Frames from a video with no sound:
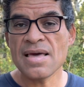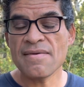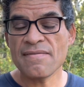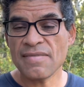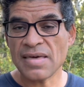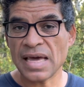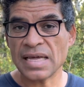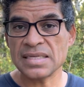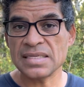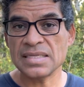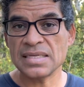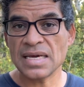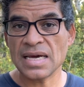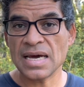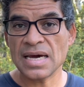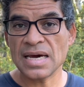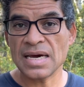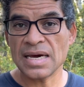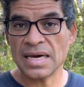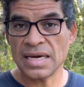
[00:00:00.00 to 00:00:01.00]
that
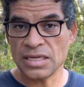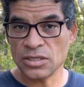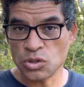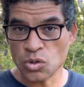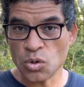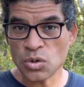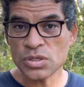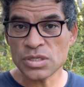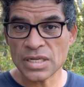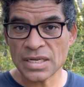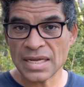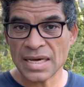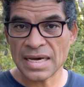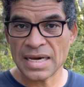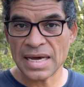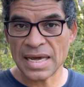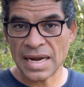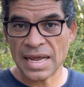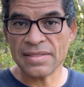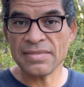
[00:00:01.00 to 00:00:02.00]
it dawns on her,
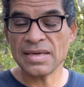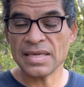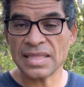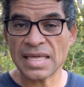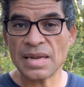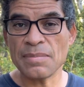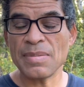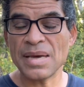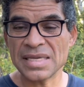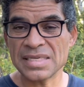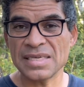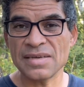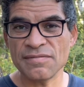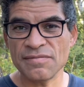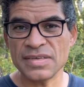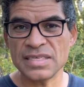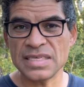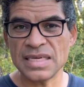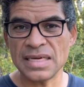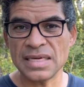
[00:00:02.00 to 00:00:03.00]
and I think that makes her
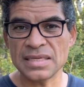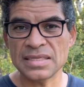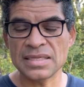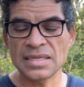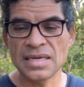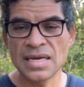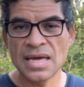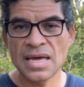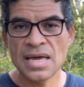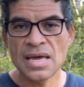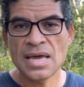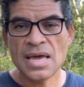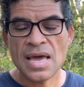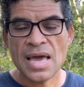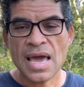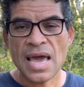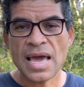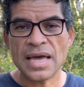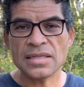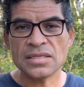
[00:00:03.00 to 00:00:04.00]
fatigued.
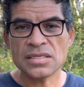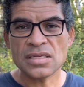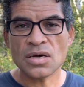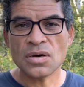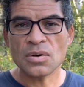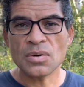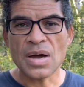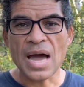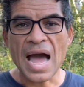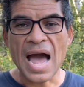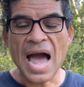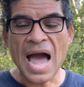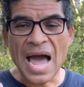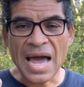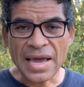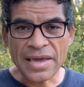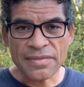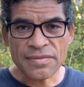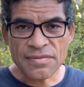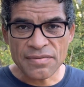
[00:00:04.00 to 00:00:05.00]
And so
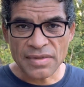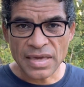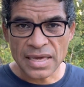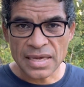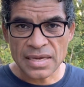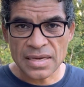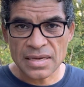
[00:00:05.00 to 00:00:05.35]
I think